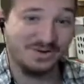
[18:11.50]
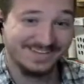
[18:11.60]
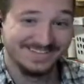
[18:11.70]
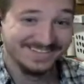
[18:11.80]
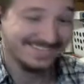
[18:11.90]

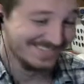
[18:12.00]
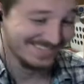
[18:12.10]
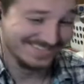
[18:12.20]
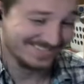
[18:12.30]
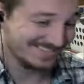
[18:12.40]
Cause
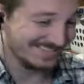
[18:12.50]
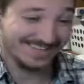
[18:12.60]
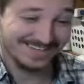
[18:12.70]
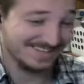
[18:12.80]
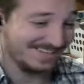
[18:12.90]
it
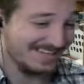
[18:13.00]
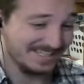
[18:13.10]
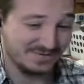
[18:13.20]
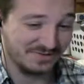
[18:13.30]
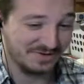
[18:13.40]
ain't gonna
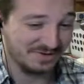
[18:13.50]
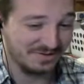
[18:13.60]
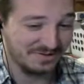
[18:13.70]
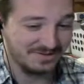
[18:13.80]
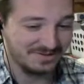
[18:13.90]
last very
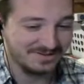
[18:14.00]
long.